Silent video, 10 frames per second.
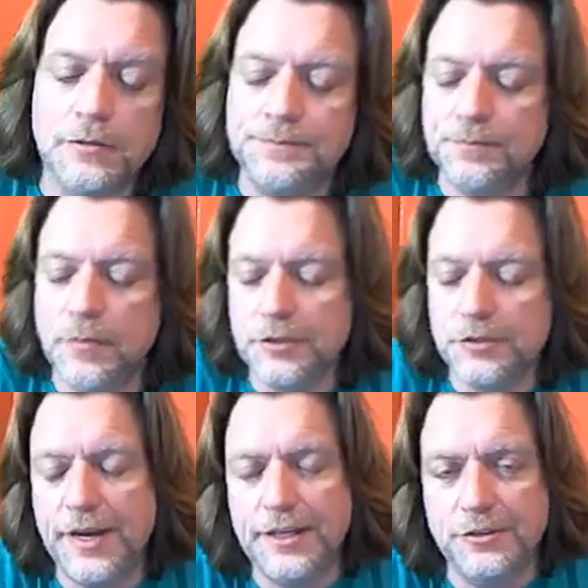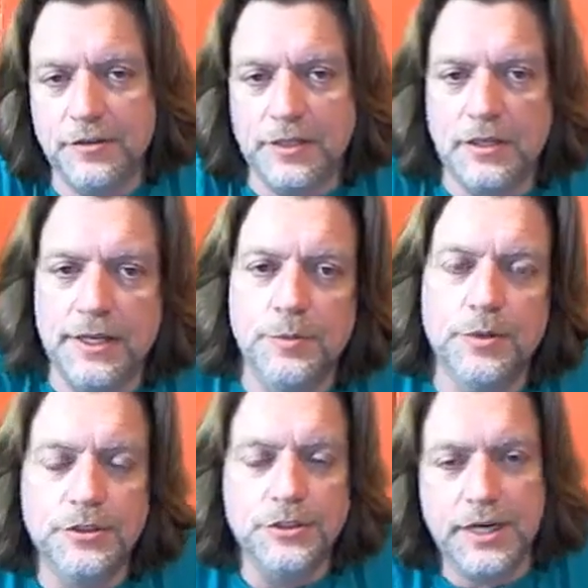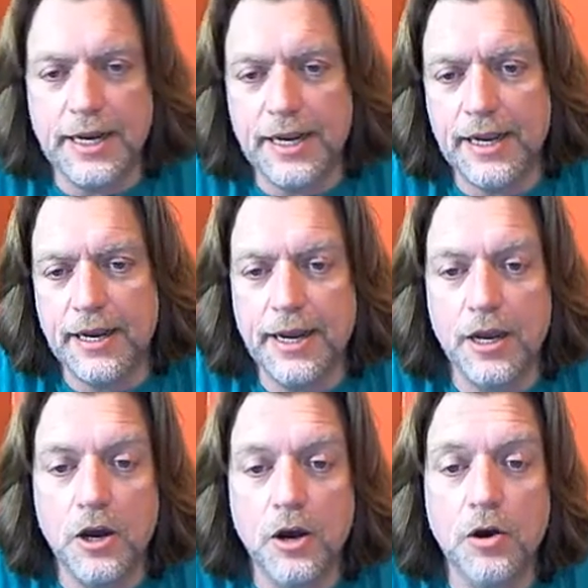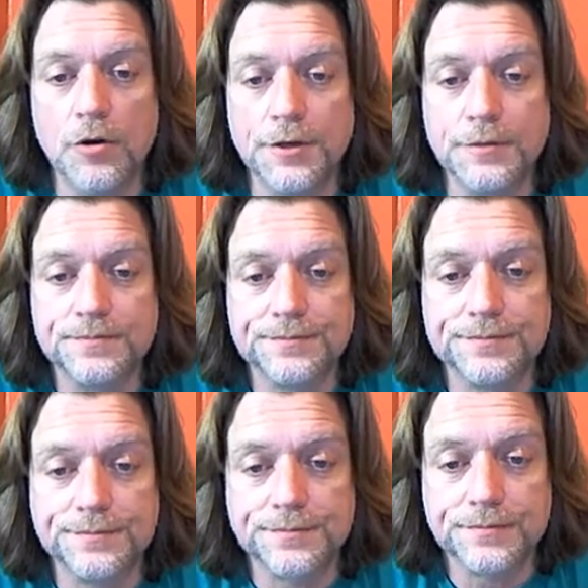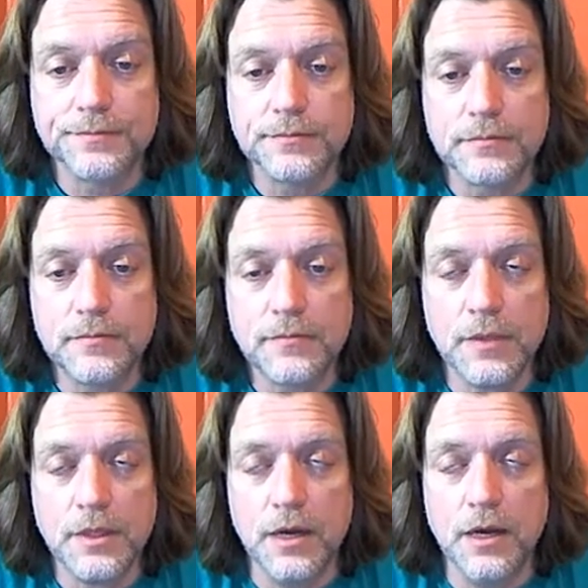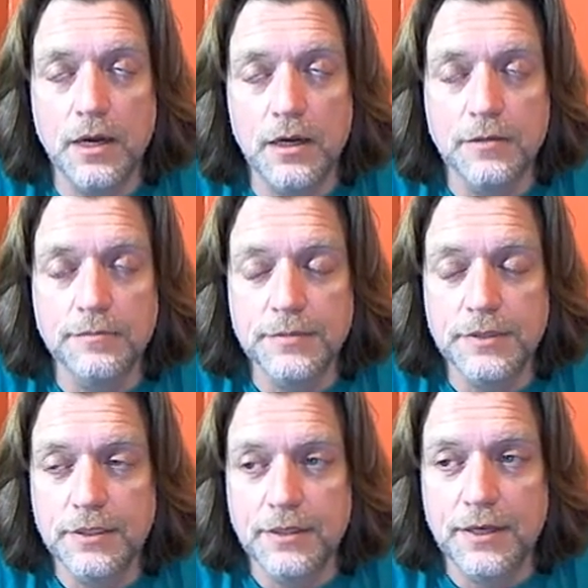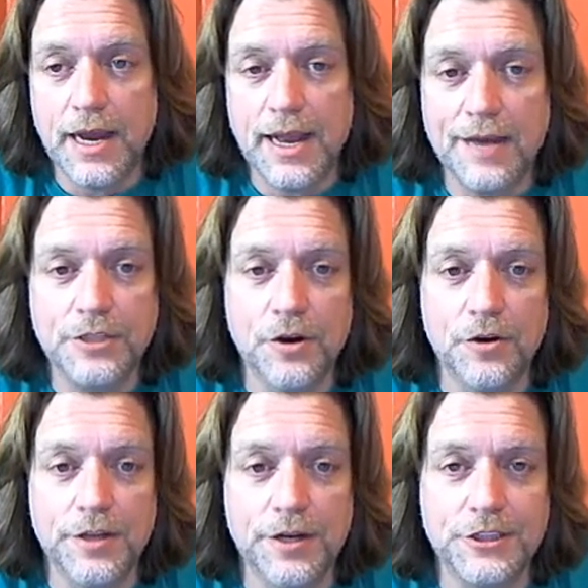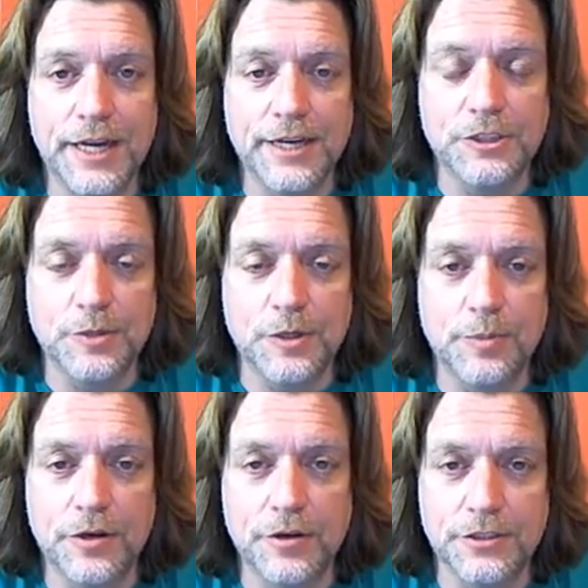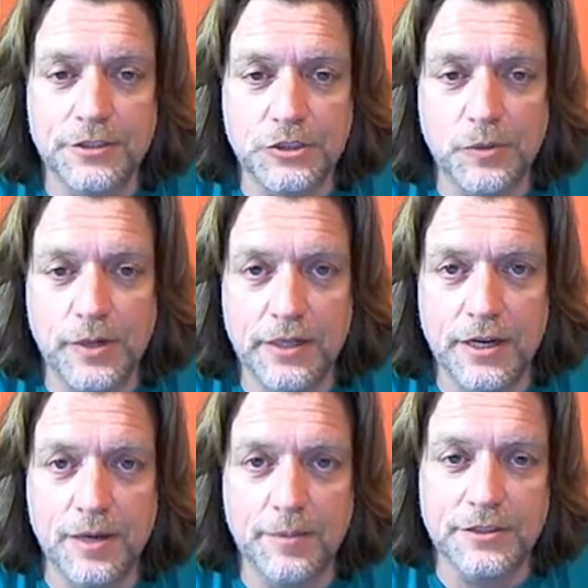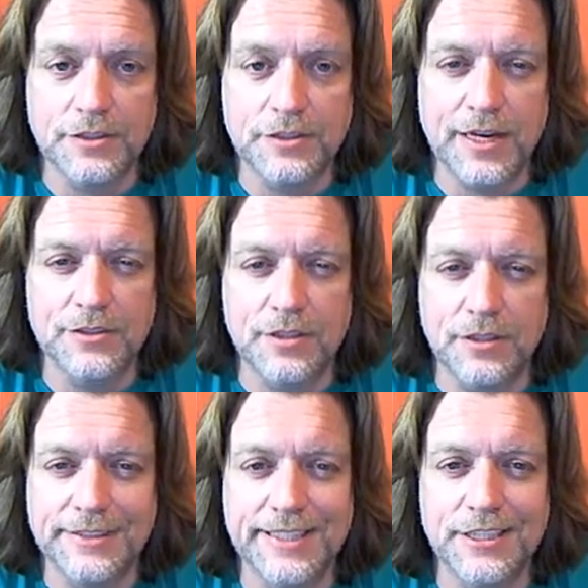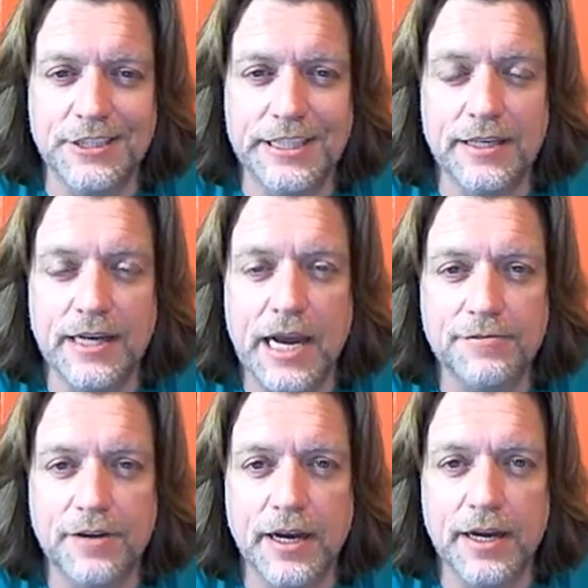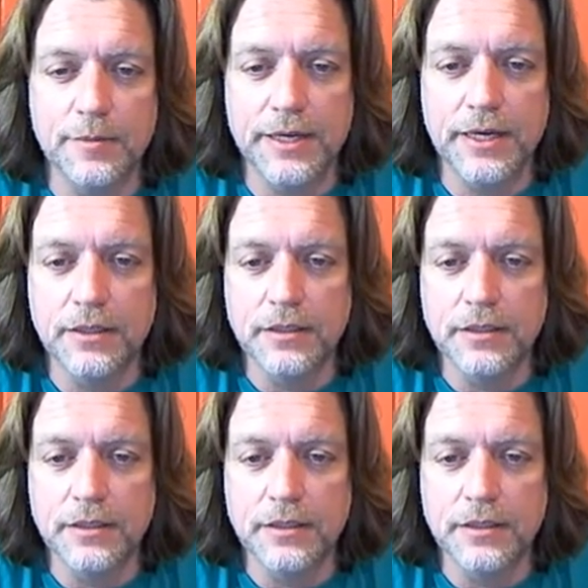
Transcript: most fat-driven clean boosts that I, I own, um, I have to go in there and change some components to sweeten it up because it sounds a little digi and hi-fi to me.